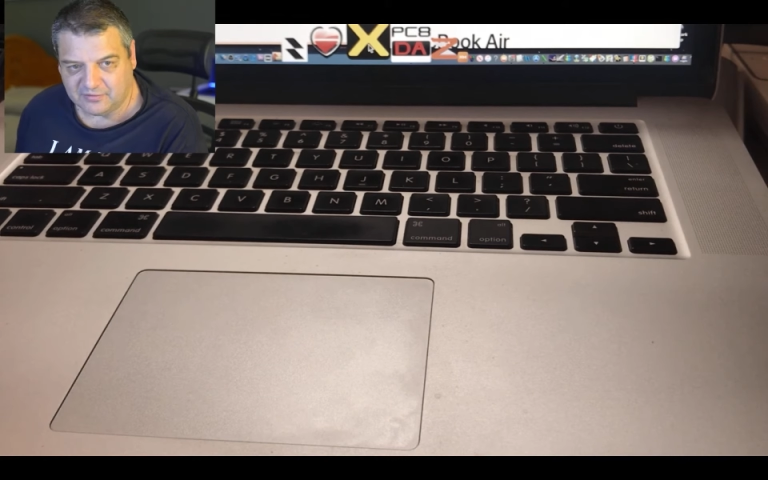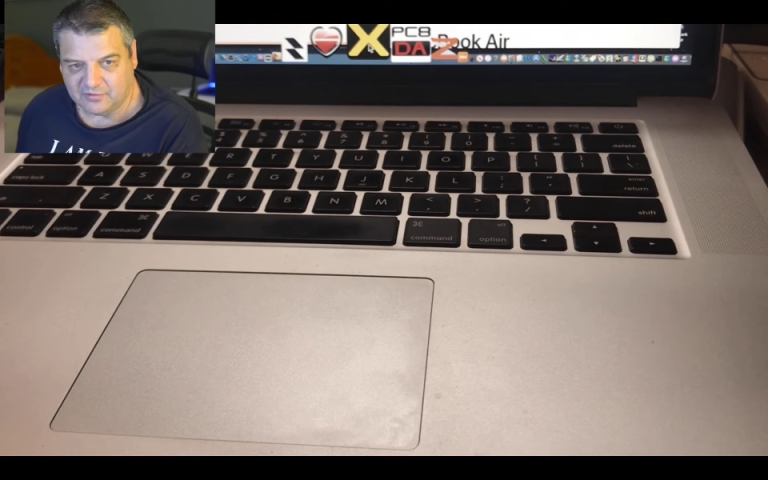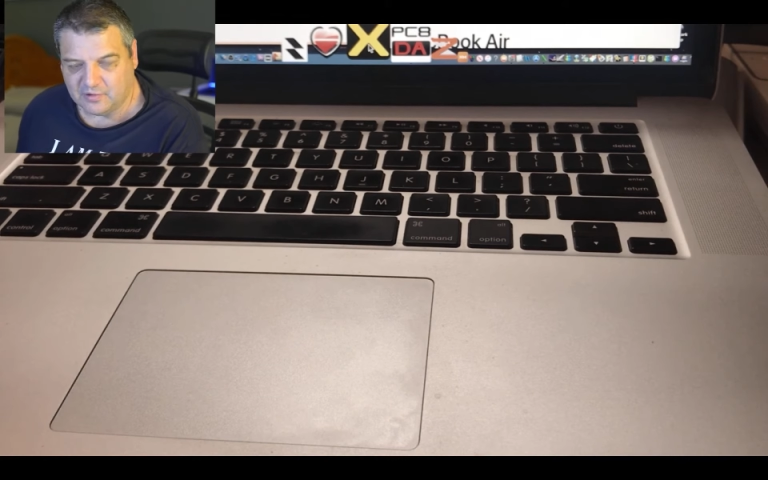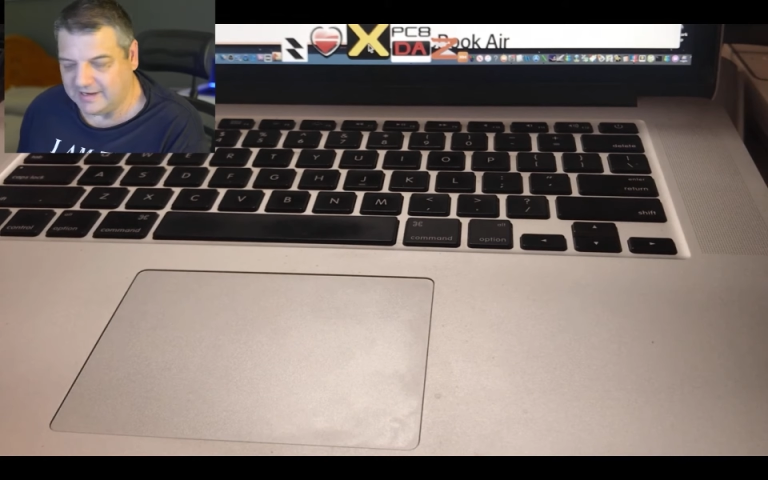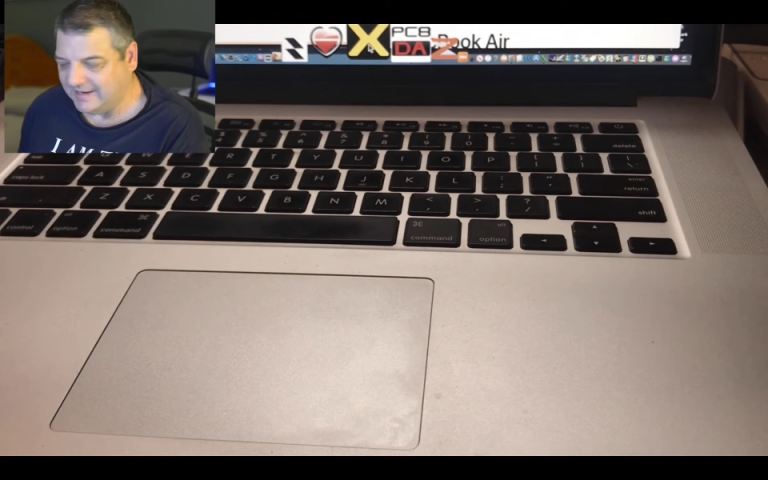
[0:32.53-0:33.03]

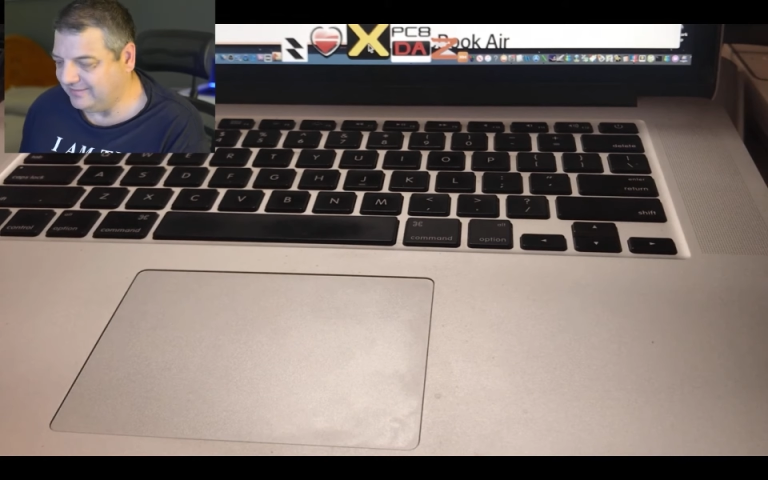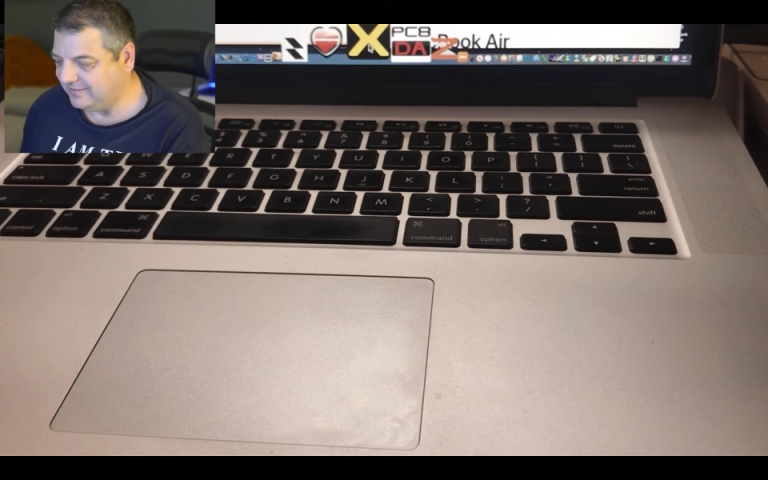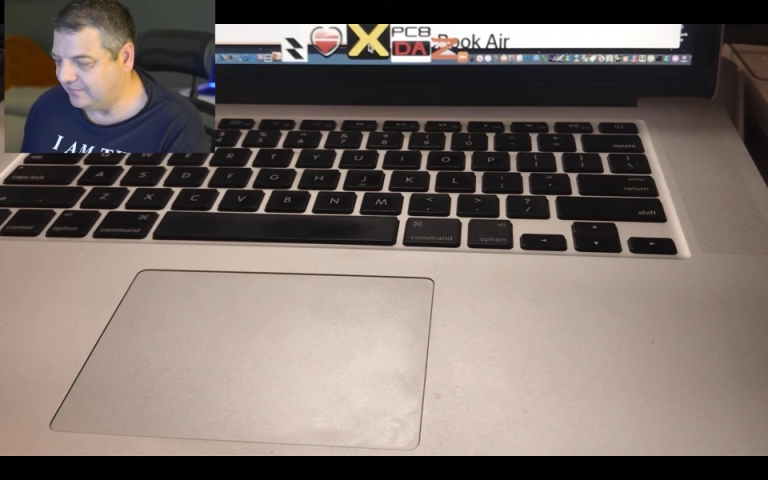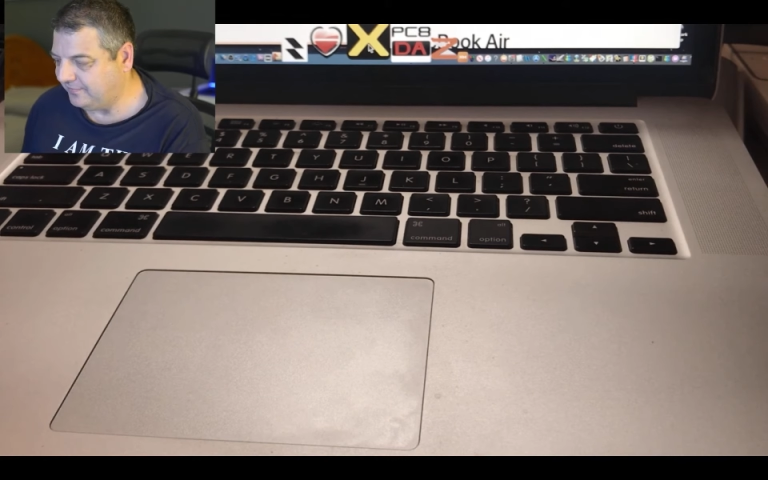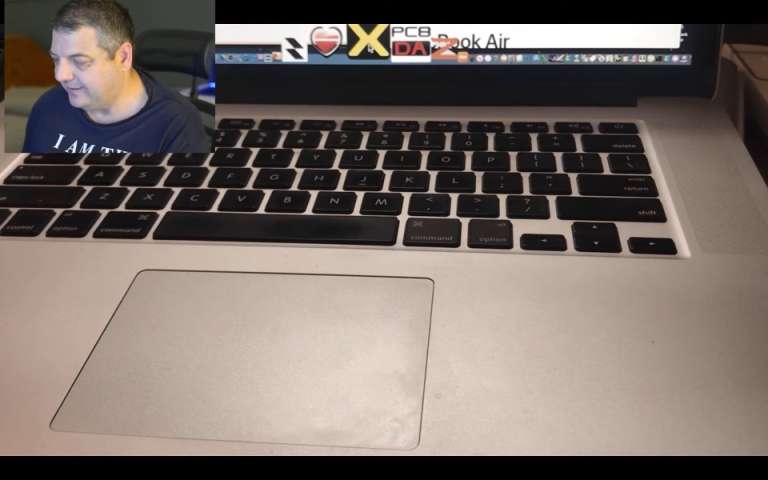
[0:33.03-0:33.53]
quite easy
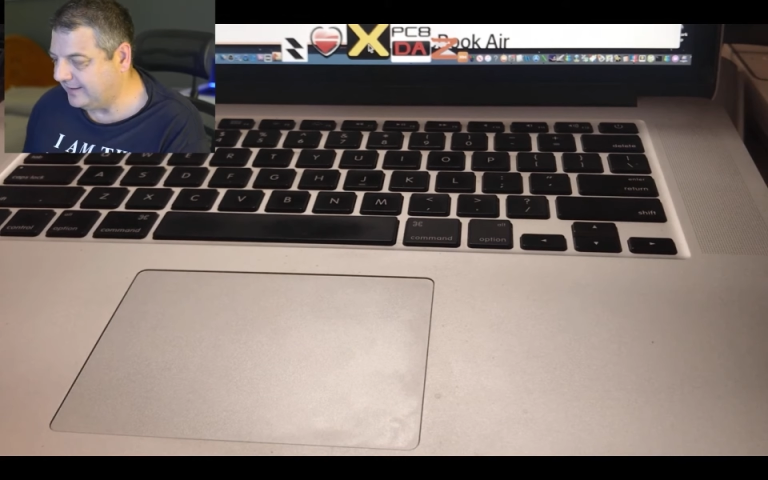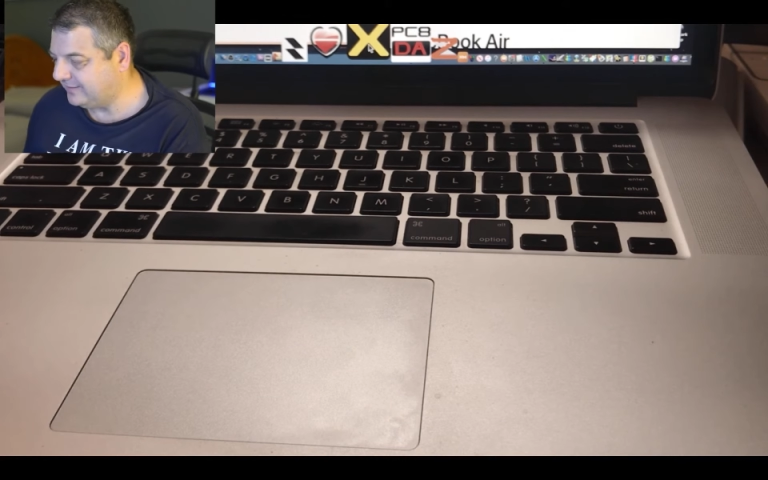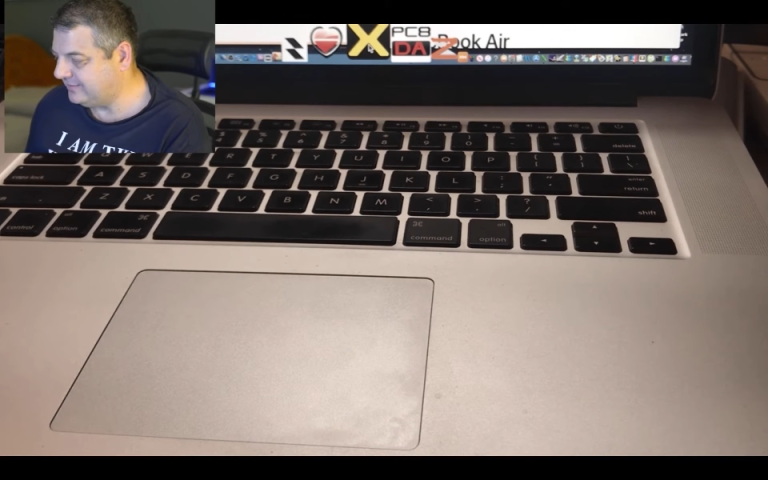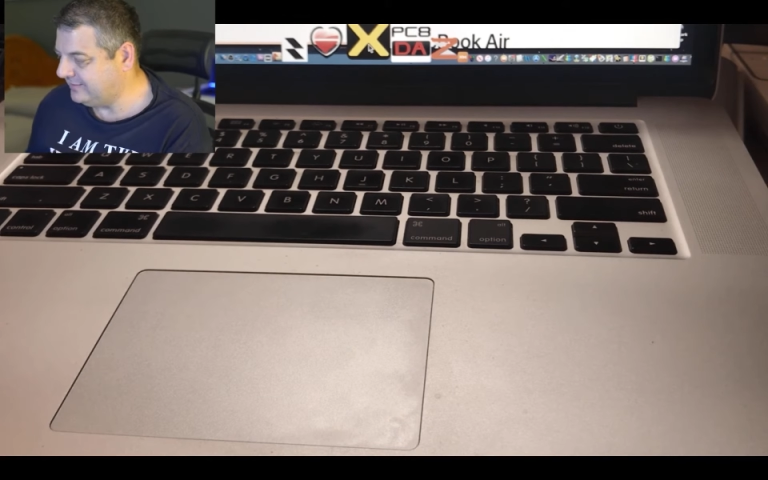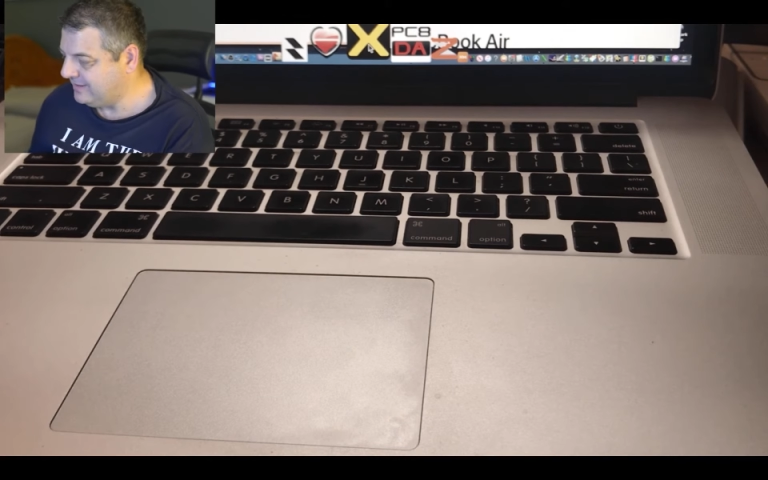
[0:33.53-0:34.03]
to
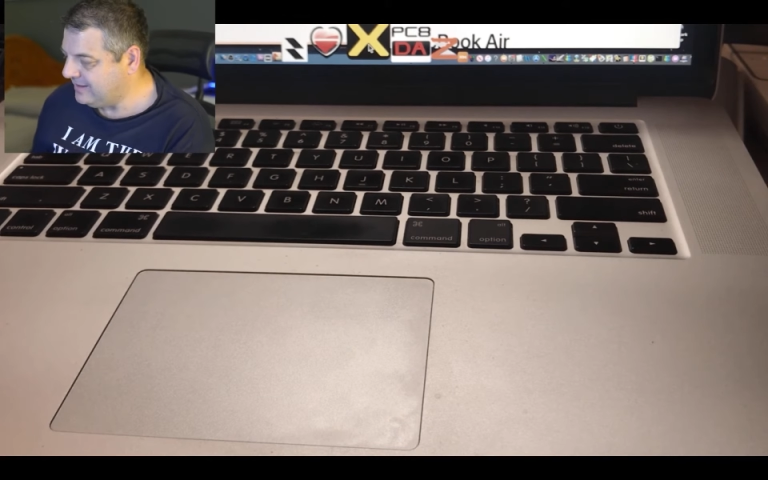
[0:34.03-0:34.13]
fix.